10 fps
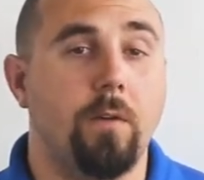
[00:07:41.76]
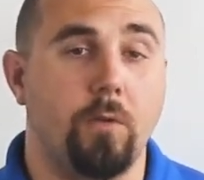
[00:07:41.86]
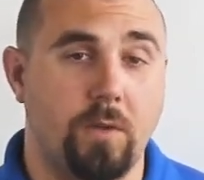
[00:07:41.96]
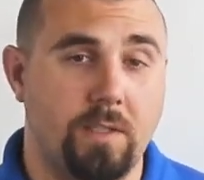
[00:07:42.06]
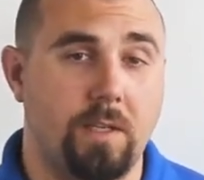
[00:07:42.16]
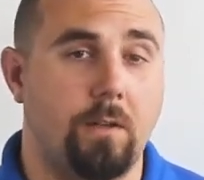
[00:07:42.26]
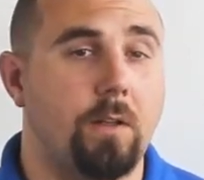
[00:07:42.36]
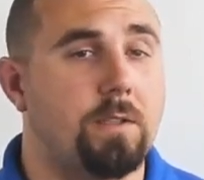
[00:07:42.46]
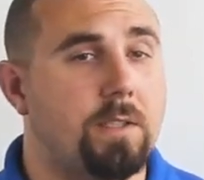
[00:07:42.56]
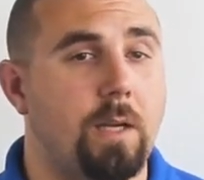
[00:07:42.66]
For the
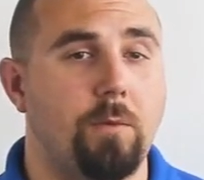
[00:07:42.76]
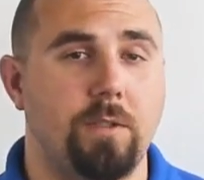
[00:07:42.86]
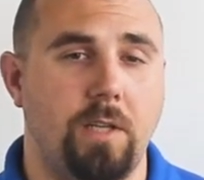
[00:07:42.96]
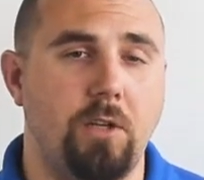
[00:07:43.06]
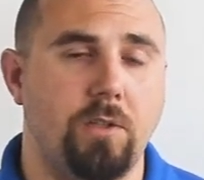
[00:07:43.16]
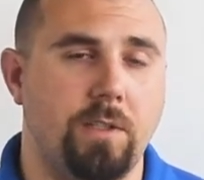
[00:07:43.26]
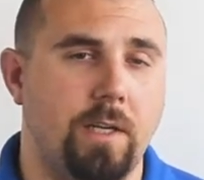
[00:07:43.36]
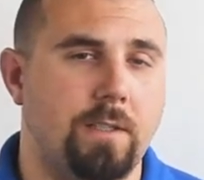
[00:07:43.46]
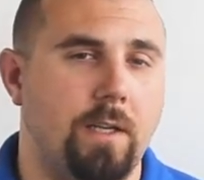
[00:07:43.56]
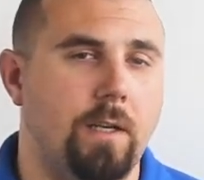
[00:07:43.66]
cyclic stabilization
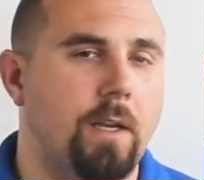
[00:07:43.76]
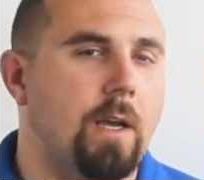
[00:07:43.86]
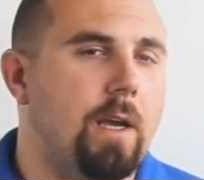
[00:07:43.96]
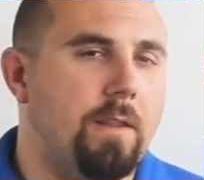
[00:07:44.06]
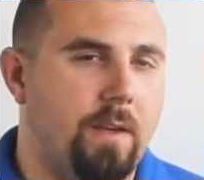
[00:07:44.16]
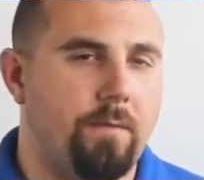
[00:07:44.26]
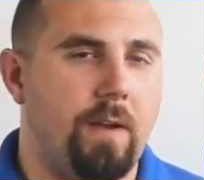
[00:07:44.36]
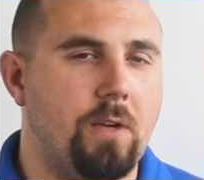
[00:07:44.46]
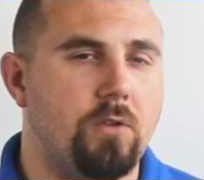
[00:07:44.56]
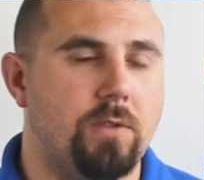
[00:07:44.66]
testing, the
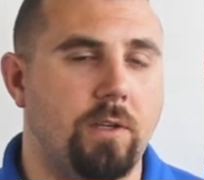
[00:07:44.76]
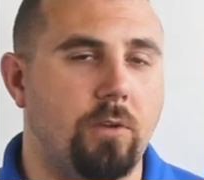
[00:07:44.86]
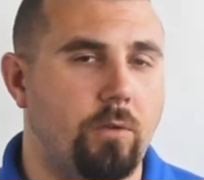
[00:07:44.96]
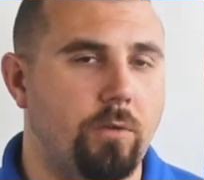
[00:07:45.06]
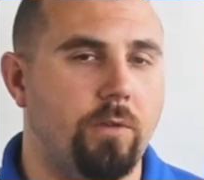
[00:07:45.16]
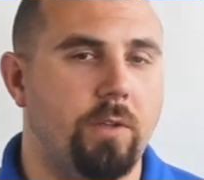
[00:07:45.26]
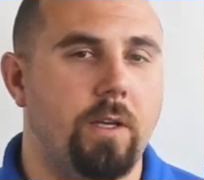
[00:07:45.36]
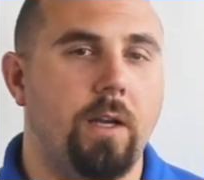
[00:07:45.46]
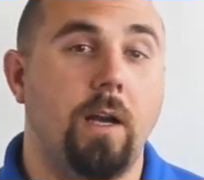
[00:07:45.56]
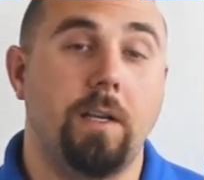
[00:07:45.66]
advantages include
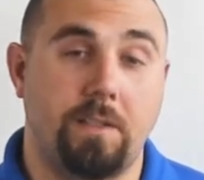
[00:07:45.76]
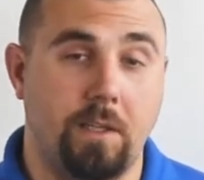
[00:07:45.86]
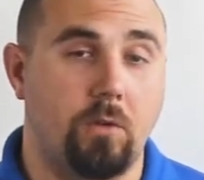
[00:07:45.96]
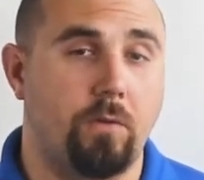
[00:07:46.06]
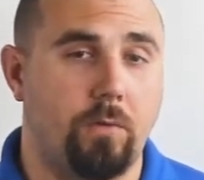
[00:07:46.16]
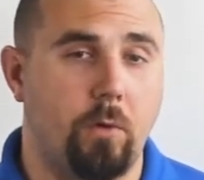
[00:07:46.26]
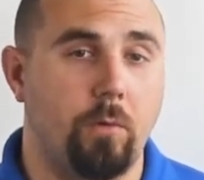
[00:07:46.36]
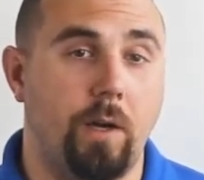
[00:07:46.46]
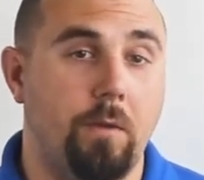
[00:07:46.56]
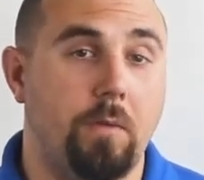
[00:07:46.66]
a cyclic flow
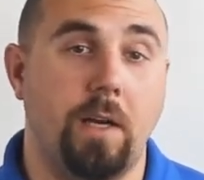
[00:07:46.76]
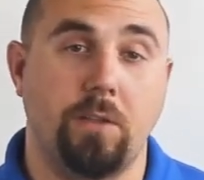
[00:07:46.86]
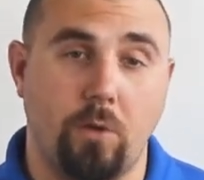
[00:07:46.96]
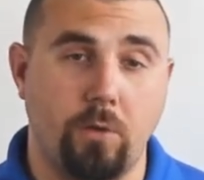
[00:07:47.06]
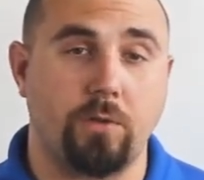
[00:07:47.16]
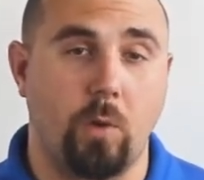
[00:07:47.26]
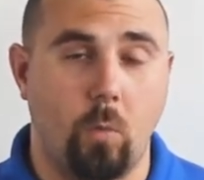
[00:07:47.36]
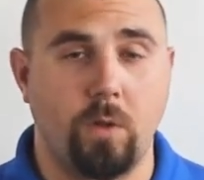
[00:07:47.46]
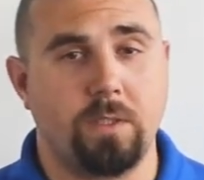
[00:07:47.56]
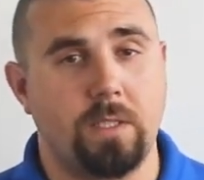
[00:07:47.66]
rate that is also
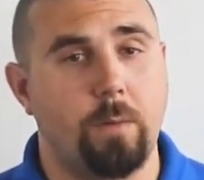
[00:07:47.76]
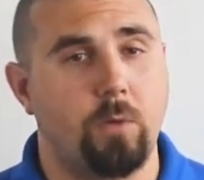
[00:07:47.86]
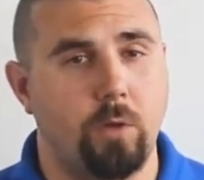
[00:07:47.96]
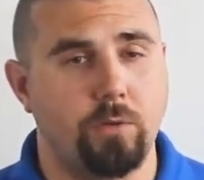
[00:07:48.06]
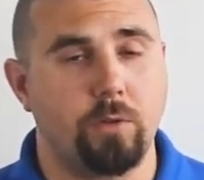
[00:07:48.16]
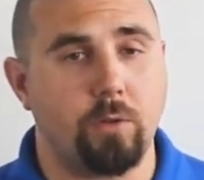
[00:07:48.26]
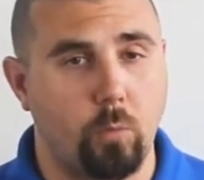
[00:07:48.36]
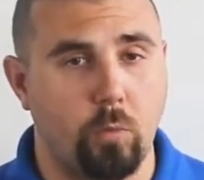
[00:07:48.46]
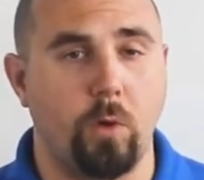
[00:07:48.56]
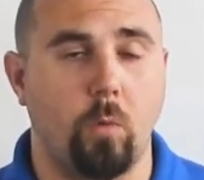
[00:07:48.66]
one step closer to
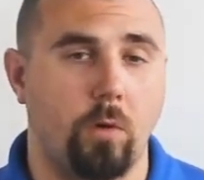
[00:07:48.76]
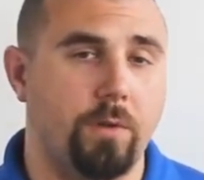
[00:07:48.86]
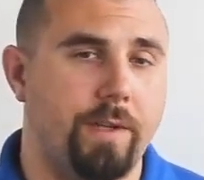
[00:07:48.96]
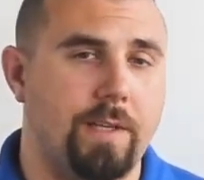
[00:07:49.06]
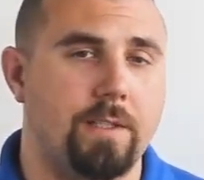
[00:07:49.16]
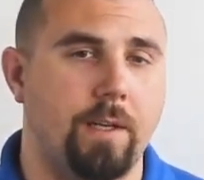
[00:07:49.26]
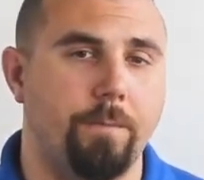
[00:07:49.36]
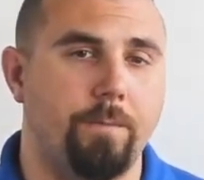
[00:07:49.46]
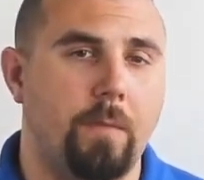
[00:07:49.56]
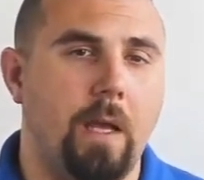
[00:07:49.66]
real-world testing,
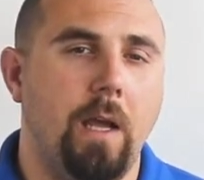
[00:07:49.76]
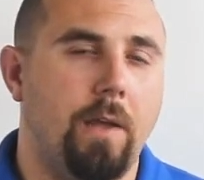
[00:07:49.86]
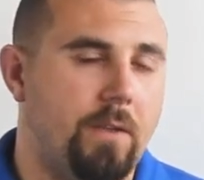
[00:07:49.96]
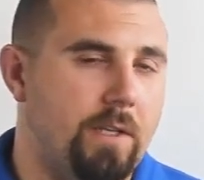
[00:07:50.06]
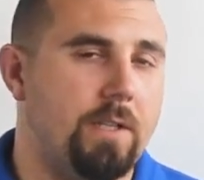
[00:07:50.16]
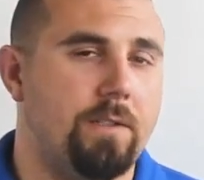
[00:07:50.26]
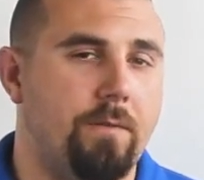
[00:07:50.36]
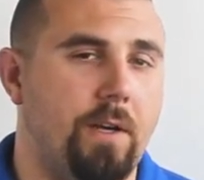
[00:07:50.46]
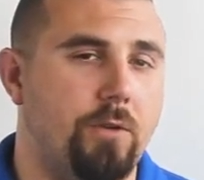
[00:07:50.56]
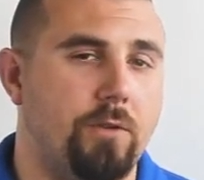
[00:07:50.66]
and the
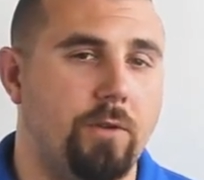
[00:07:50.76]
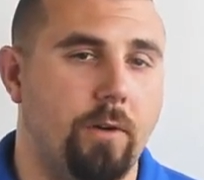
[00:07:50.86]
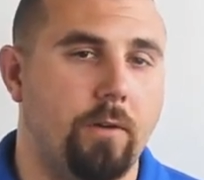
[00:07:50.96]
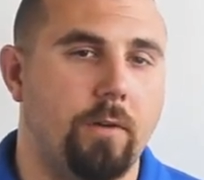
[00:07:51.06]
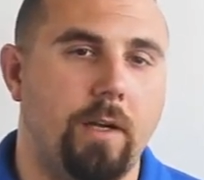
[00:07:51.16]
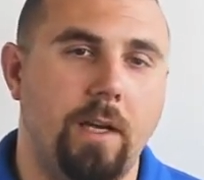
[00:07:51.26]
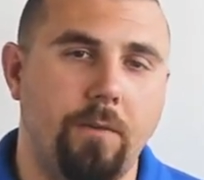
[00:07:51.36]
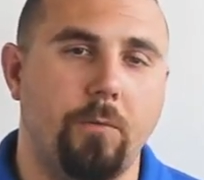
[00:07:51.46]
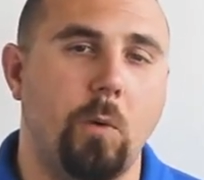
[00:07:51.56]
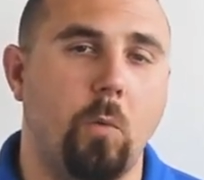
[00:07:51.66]
disadvantages are
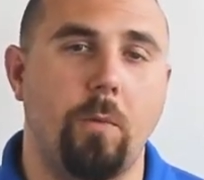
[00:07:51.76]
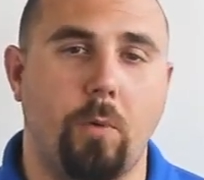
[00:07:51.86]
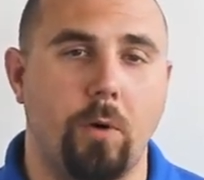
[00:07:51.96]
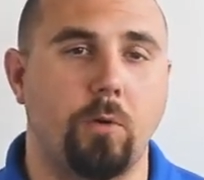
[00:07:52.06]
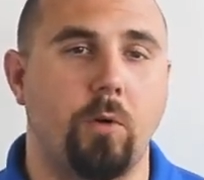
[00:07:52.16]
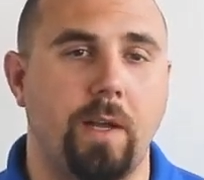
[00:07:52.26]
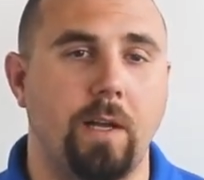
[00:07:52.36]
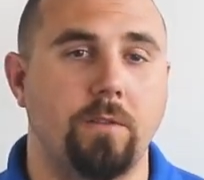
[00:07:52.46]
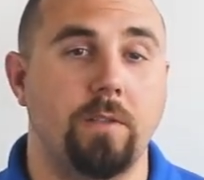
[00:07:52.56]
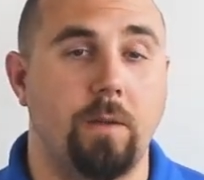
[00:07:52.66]
infrequent particle
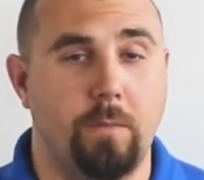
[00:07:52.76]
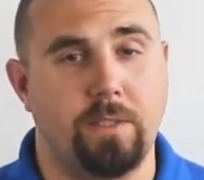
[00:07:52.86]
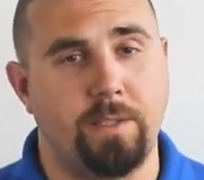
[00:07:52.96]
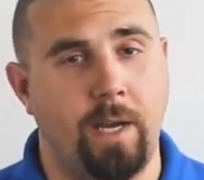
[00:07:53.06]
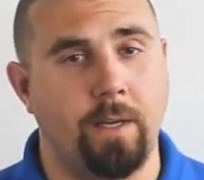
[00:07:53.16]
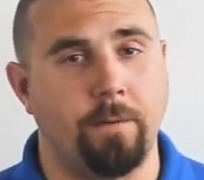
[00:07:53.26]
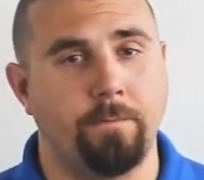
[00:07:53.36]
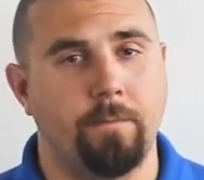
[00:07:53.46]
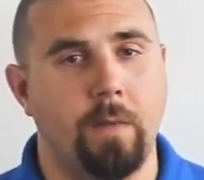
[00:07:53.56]
counts and missed data,